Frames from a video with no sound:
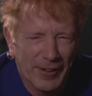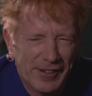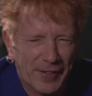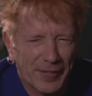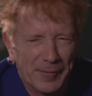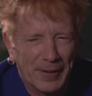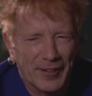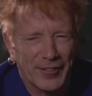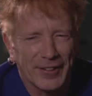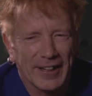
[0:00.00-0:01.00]
I'd never
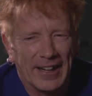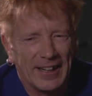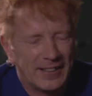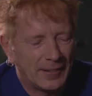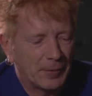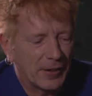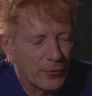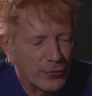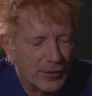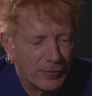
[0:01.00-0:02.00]
admit to that. But I
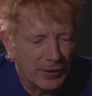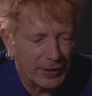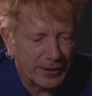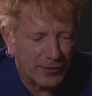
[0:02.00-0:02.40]
was definitely